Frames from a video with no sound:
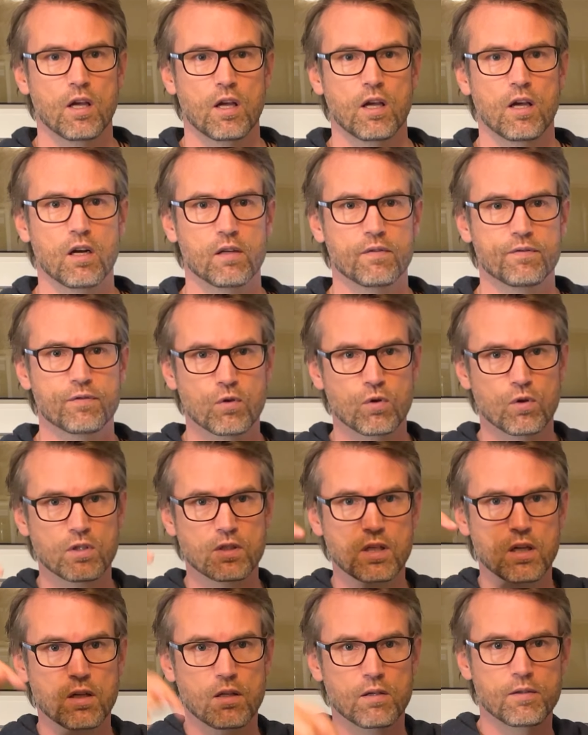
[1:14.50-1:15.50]
And of course
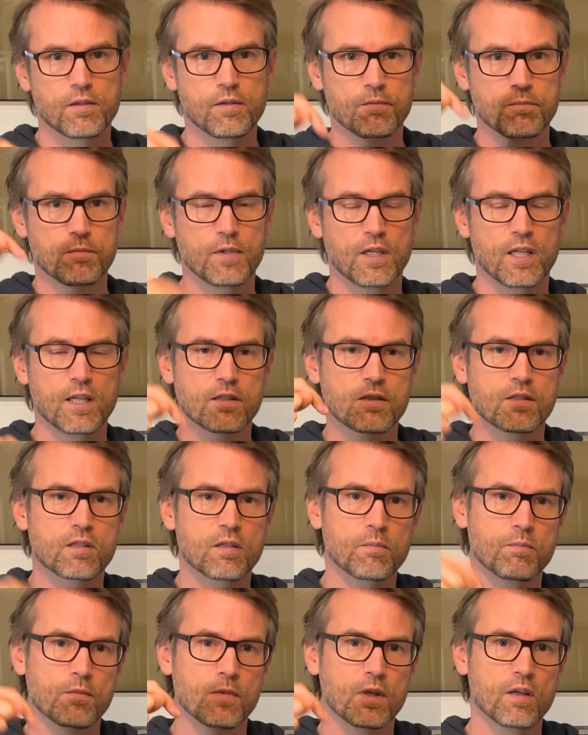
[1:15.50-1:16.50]
I'll link
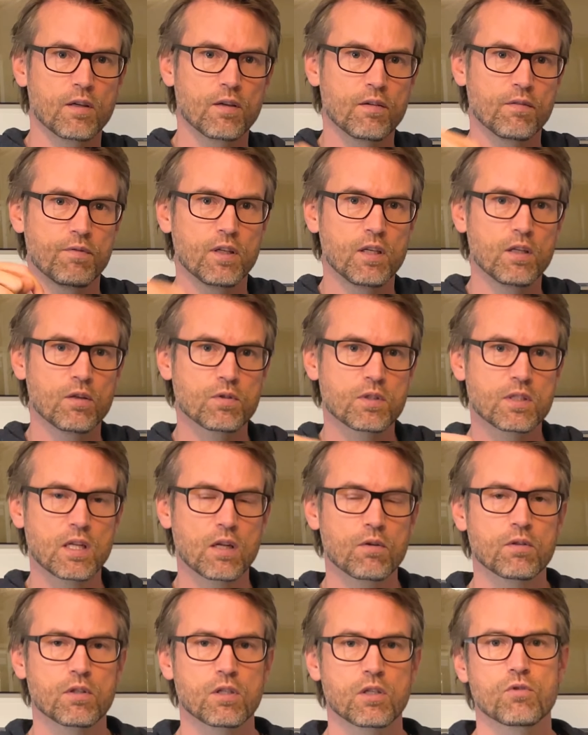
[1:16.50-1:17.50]
some videos
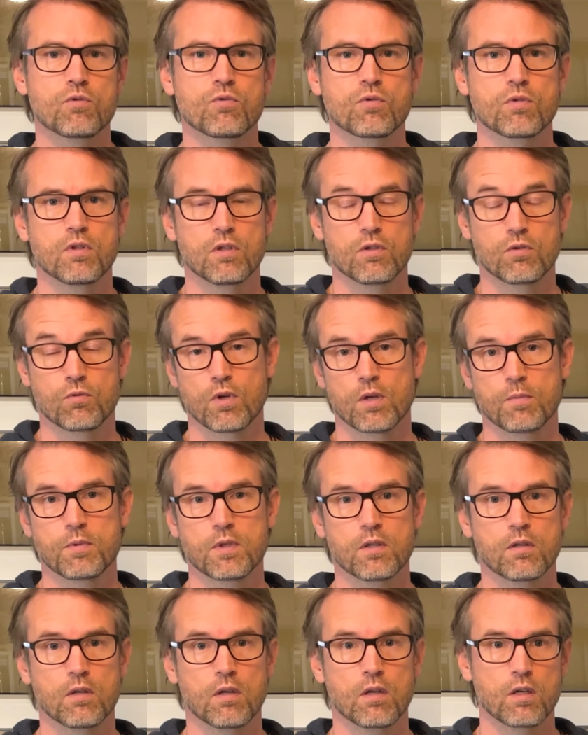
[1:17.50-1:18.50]
down in the
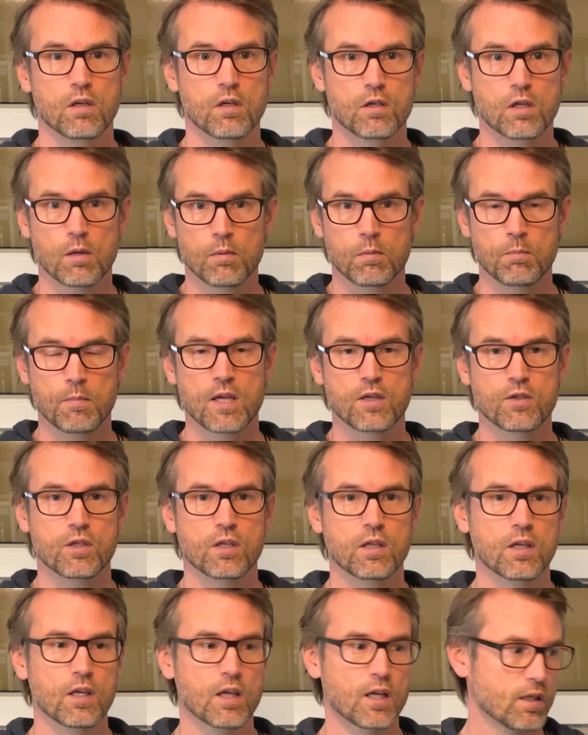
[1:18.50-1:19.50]
description, double
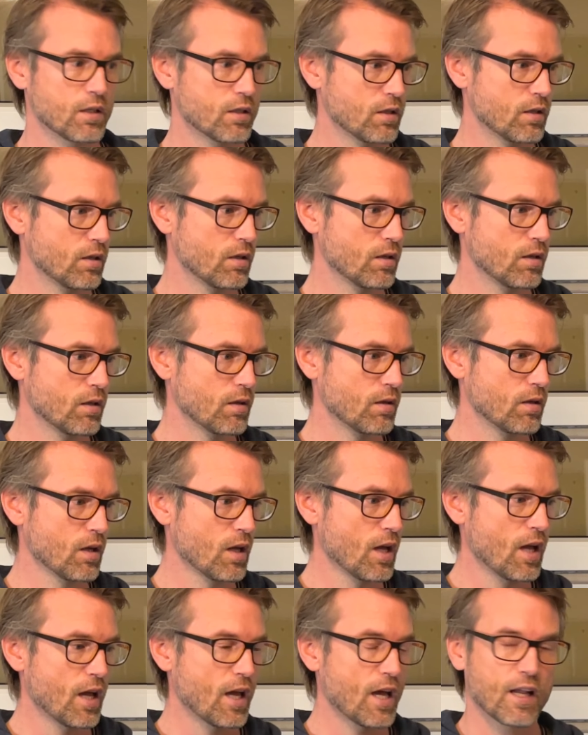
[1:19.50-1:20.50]
mashing and a
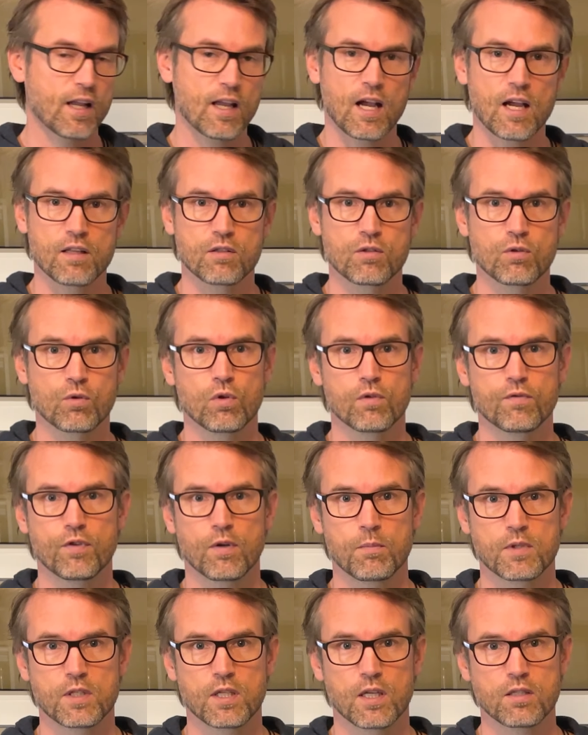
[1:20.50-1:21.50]
guide to good
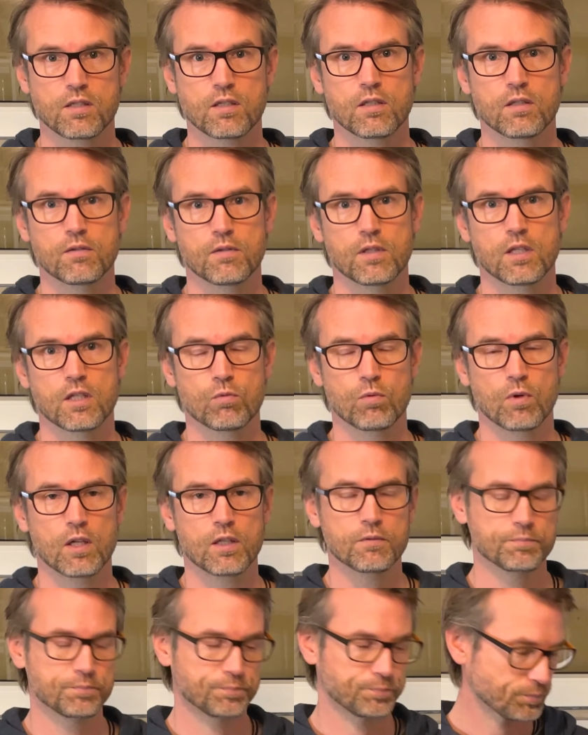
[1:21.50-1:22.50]
fermentation as
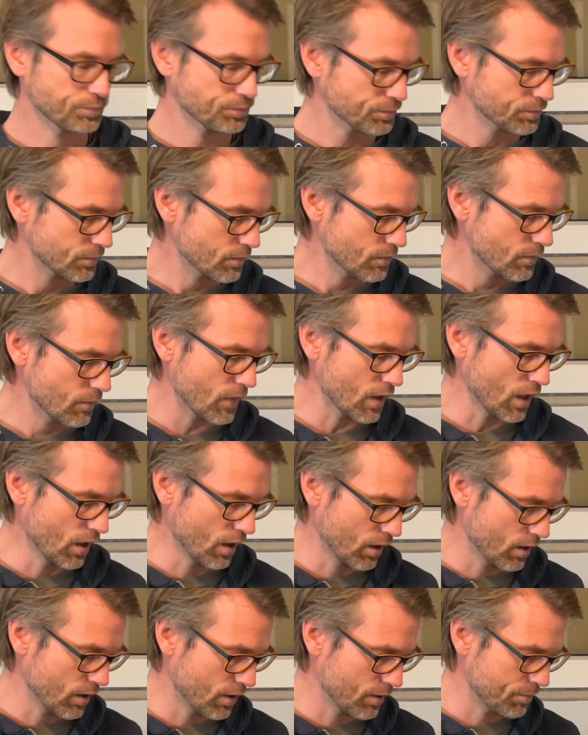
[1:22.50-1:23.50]
well.
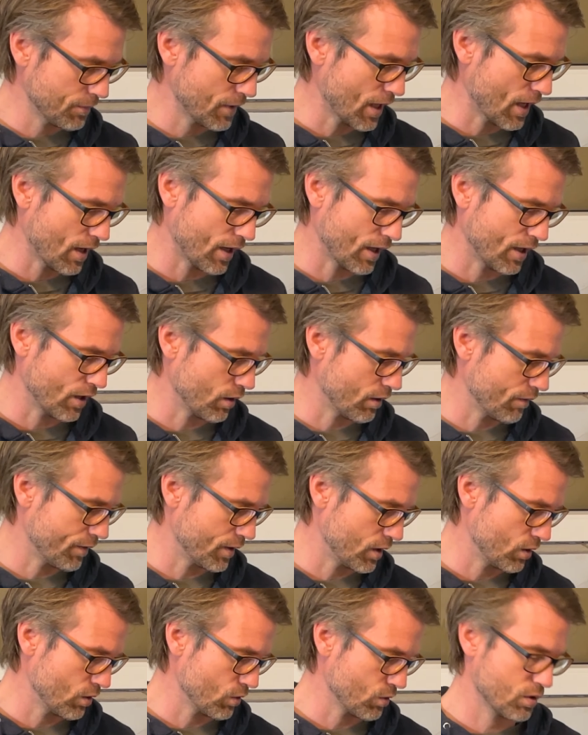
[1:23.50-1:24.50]
And other
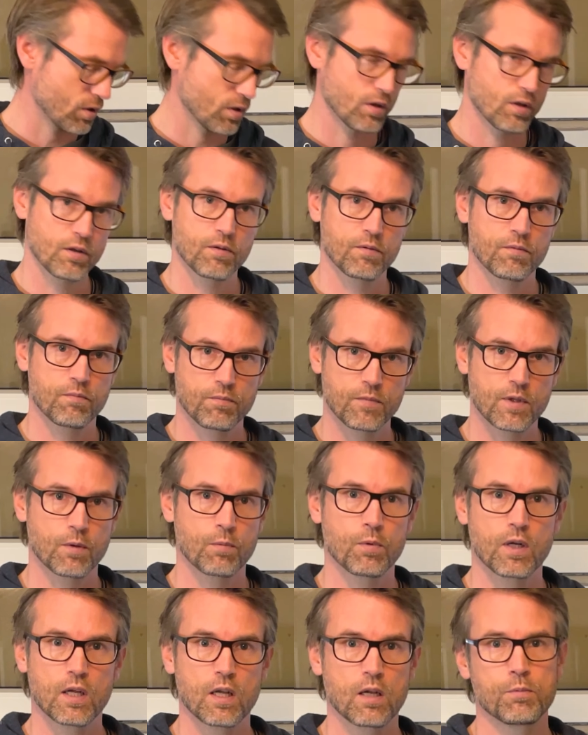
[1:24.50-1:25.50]
videos that
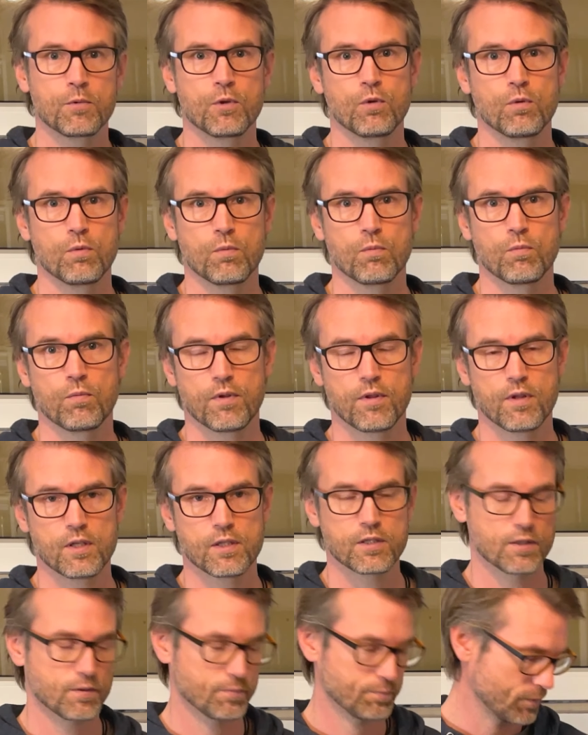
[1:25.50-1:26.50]
will help you with
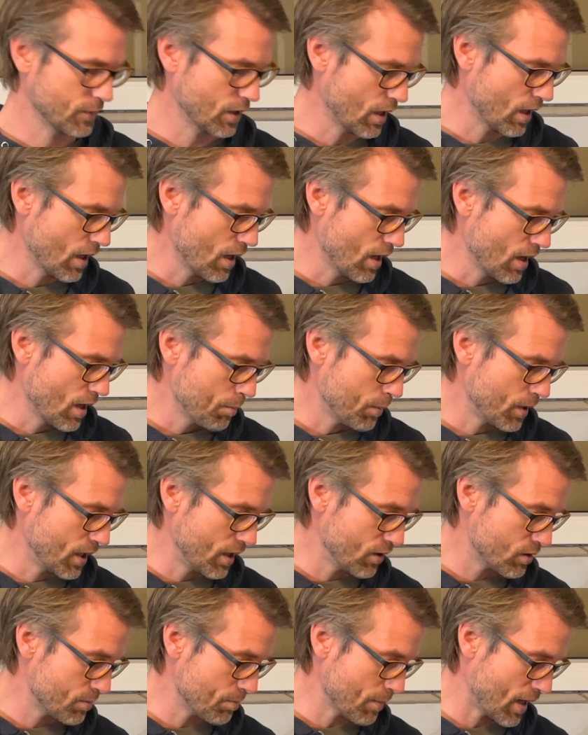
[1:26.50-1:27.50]
this. But
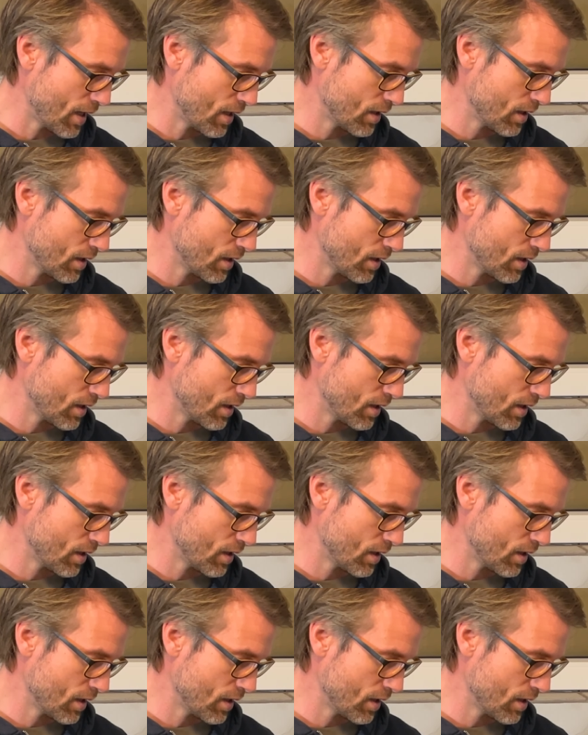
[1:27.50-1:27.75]
here's my,